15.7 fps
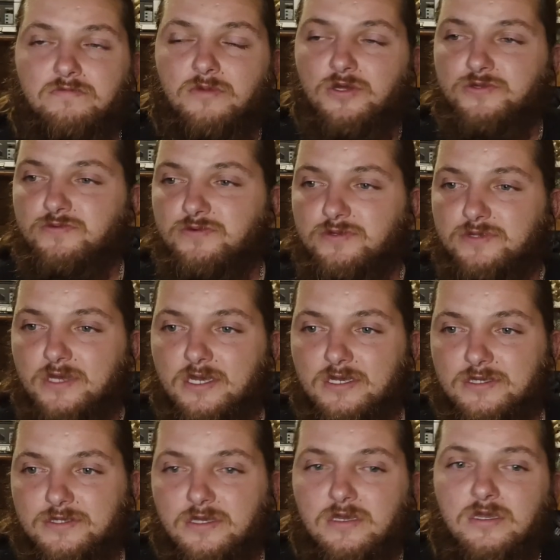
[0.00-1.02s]
multiple
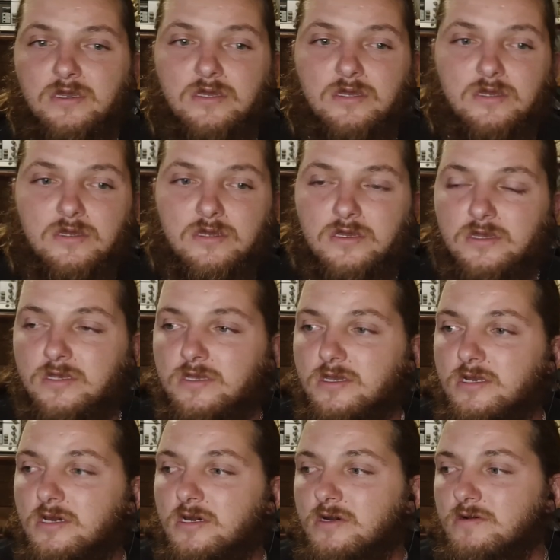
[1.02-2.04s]
days,
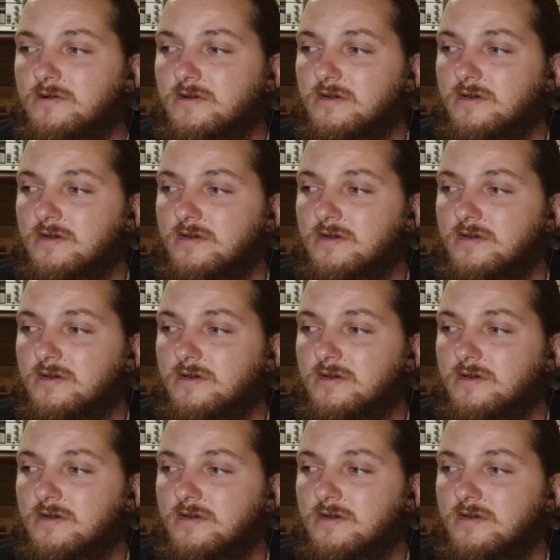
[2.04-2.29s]
pay